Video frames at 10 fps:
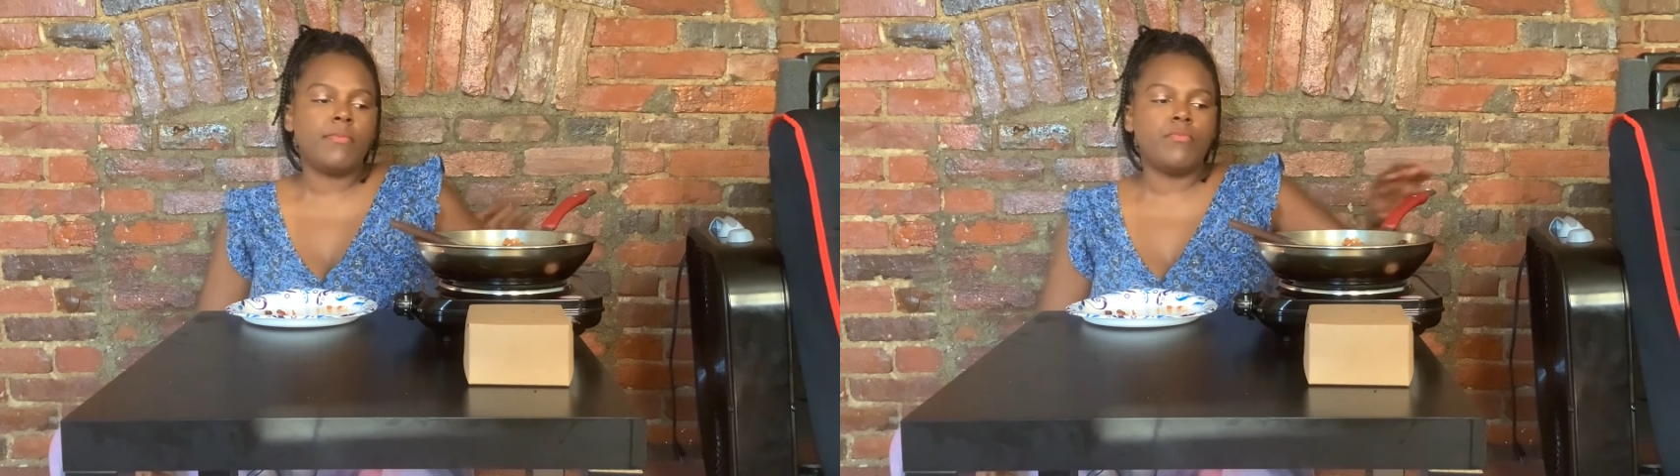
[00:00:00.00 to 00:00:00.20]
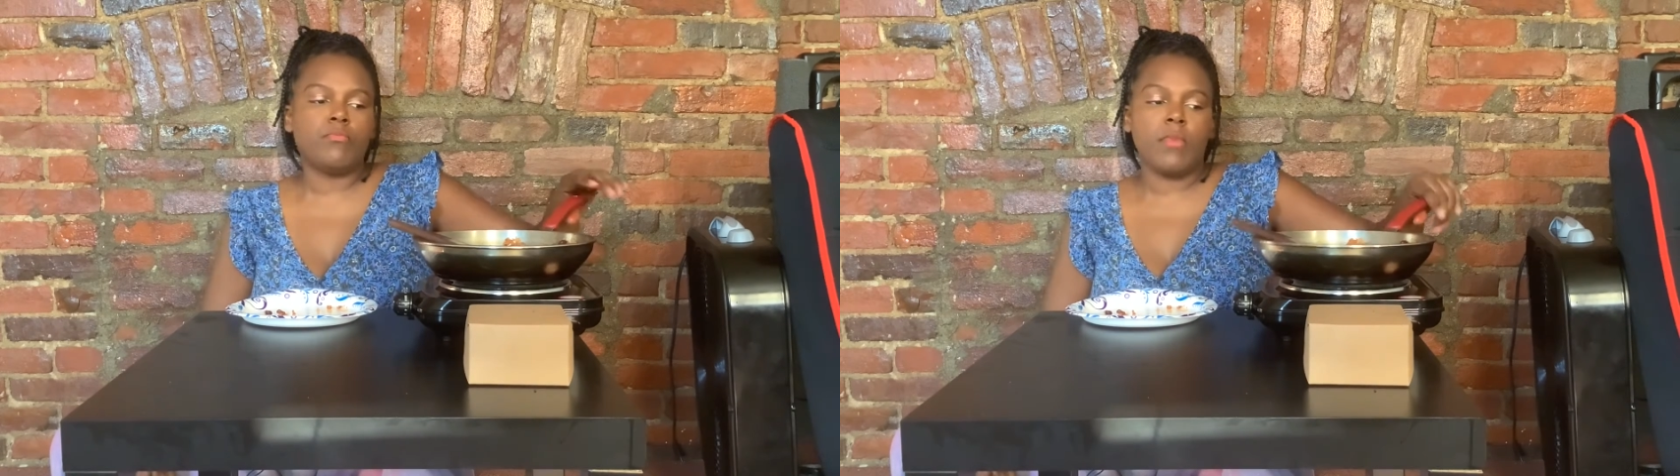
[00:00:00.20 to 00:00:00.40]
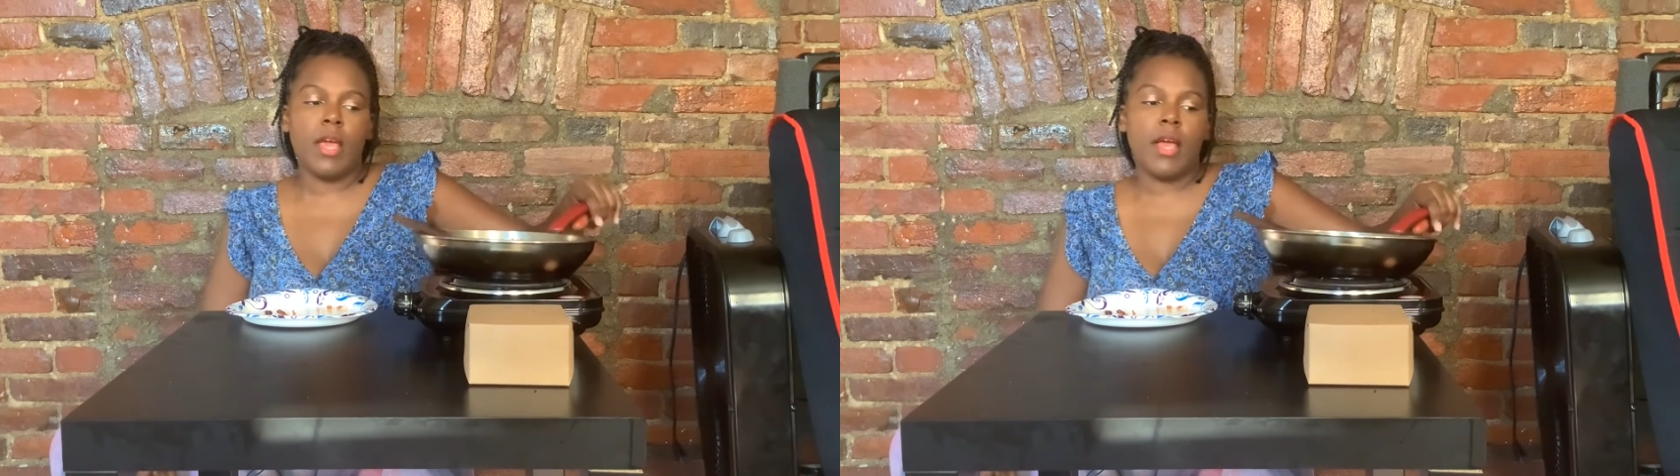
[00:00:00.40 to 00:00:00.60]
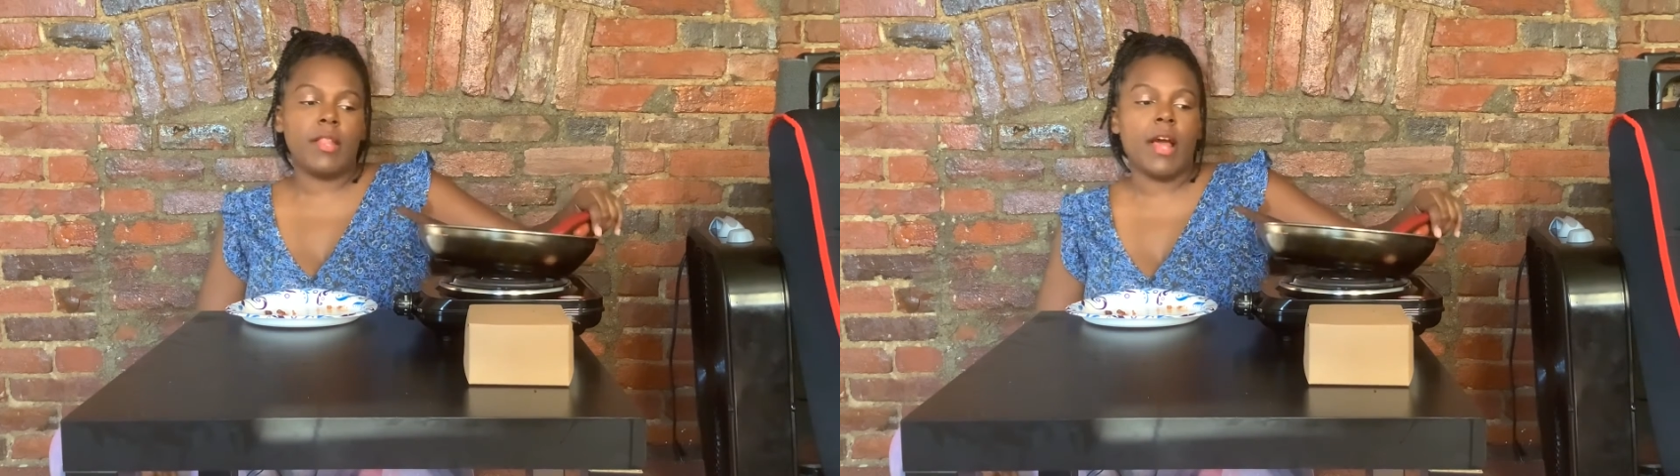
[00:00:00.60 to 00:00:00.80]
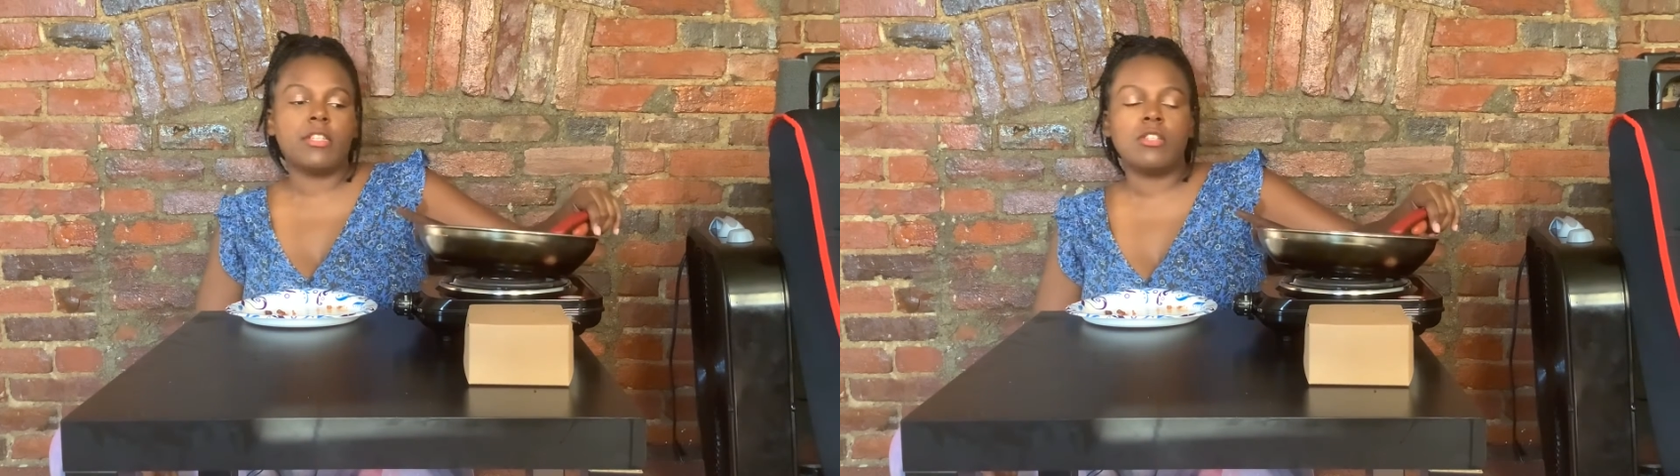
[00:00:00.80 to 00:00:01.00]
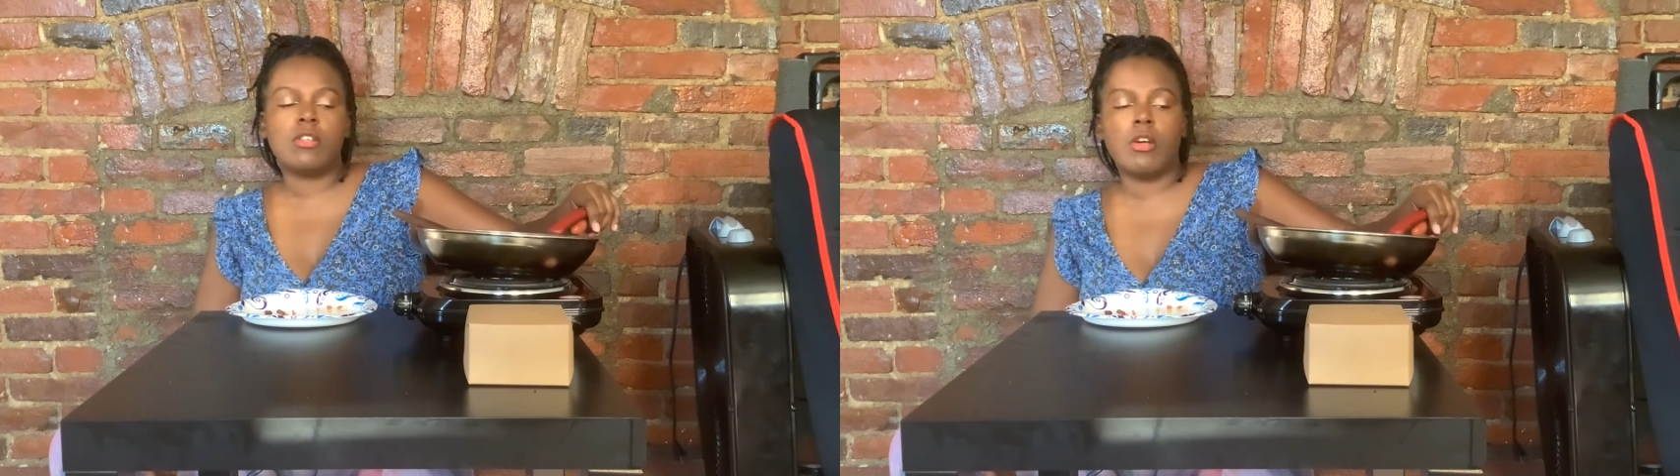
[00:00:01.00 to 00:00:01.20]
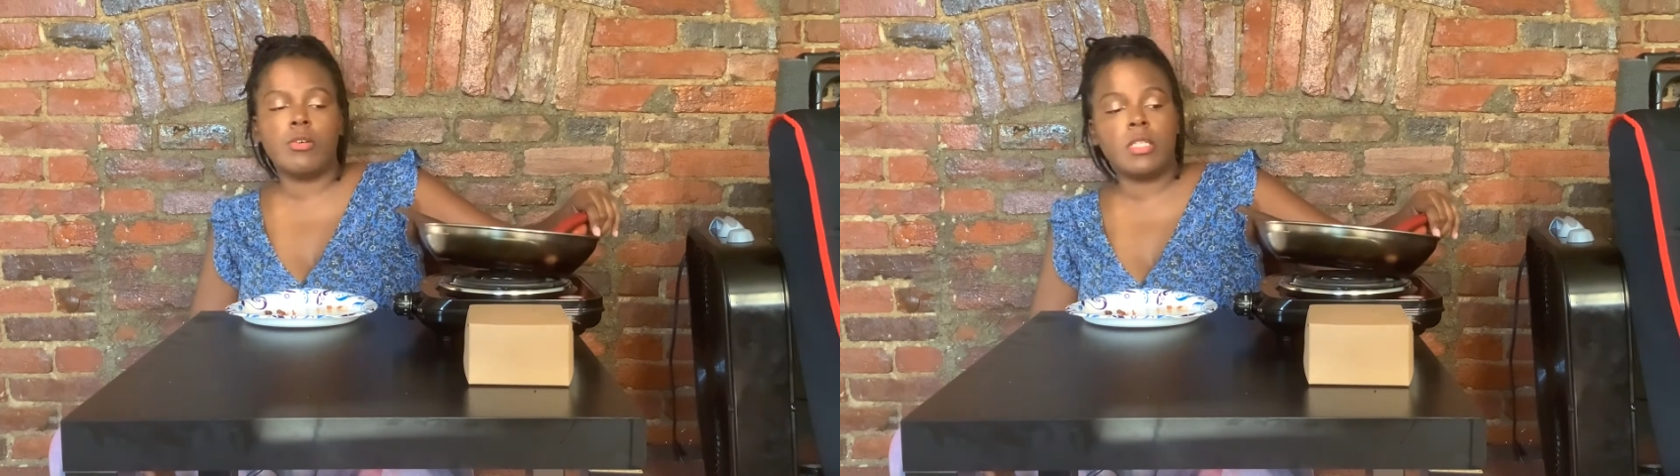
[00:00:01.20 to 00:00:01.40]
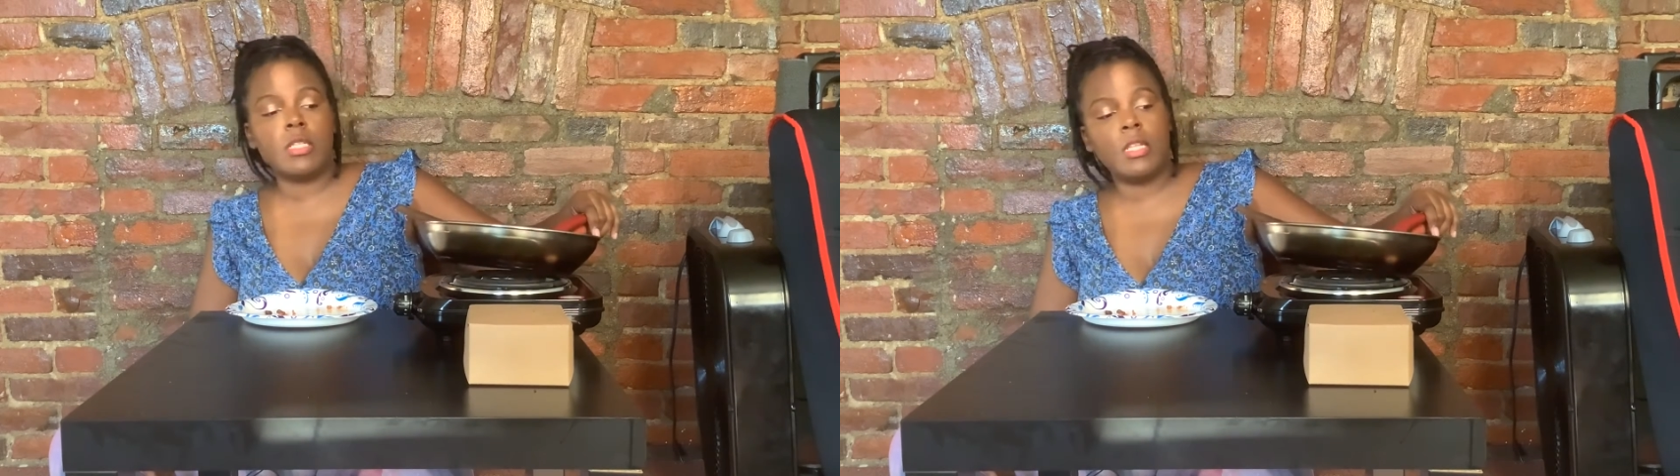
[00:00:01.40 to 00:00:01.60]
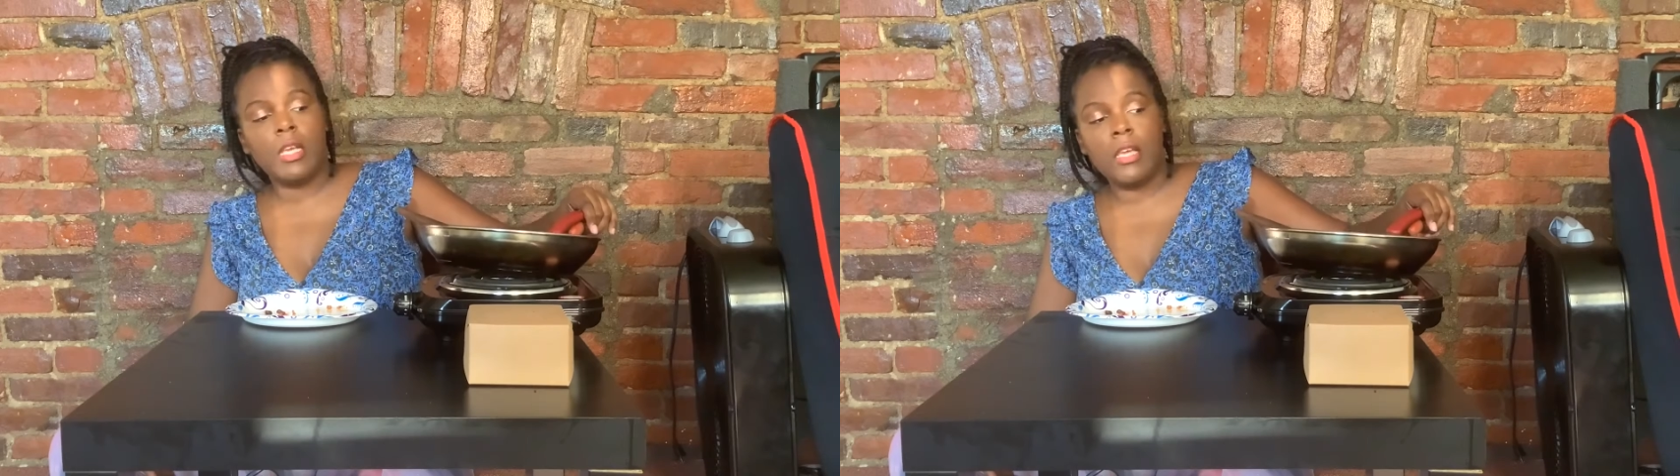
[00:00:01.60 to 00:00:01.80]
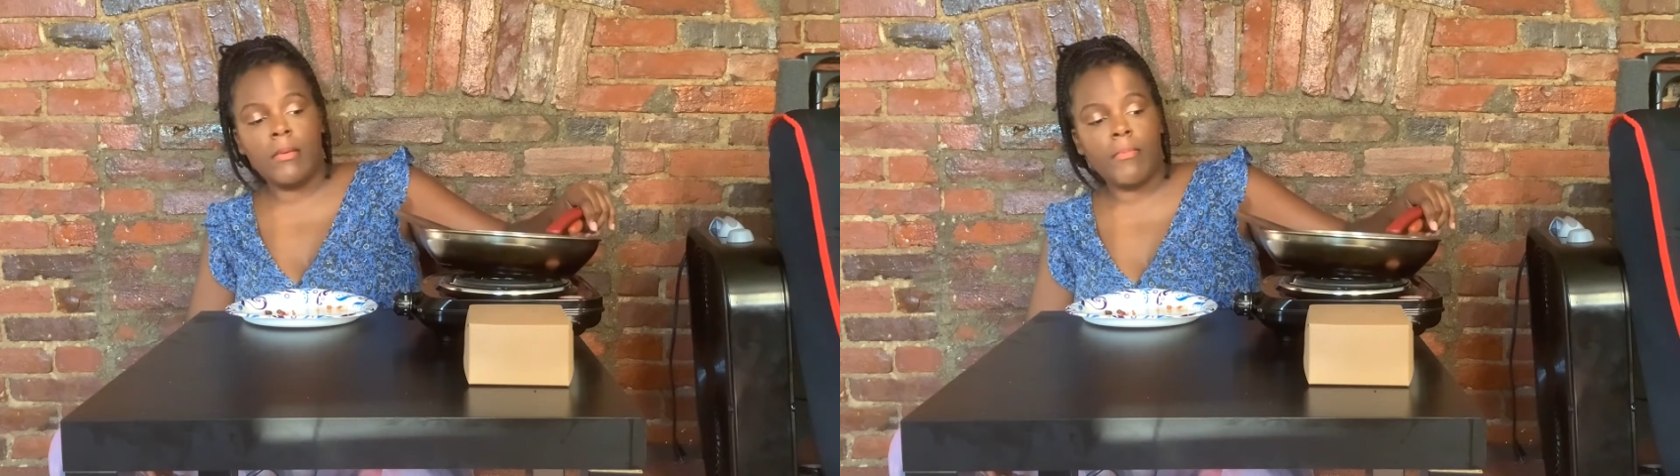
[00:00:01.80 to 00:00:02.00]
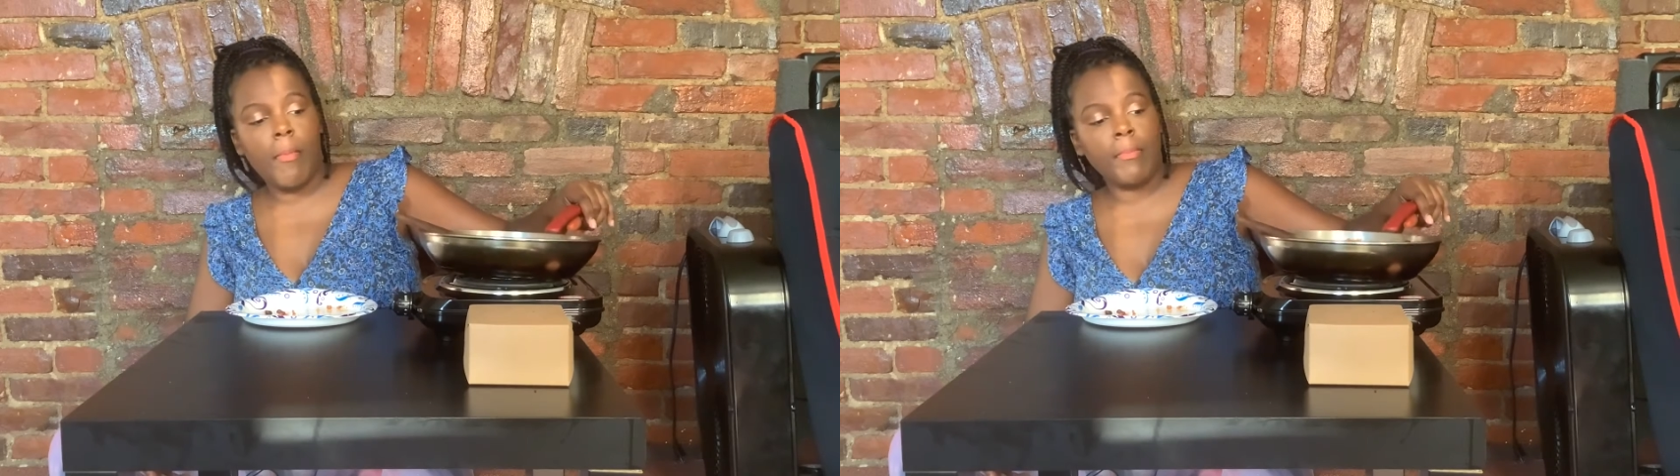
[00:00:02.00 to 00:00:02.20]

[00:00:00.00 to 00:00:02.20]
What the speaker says: man, that show is deep.